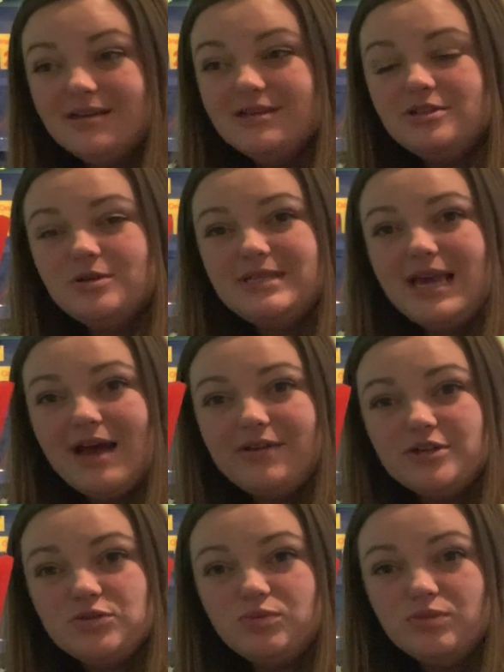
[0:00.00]
So see how
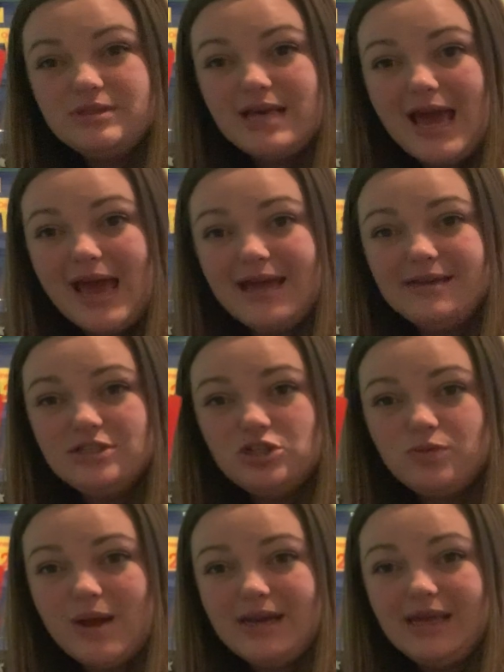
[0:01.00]
there's 10,
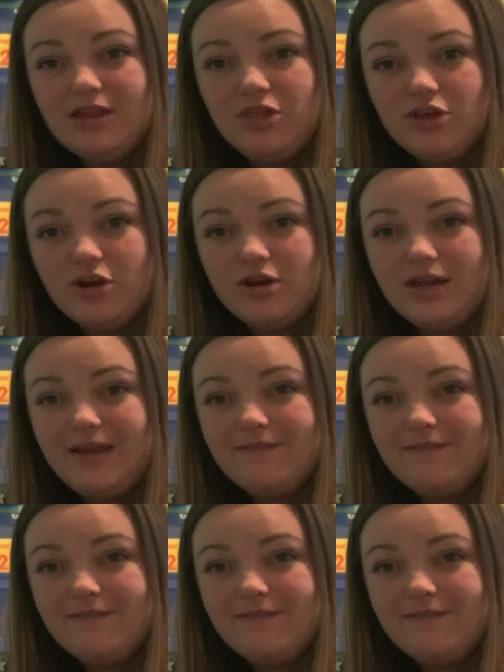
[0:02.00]
20, 30,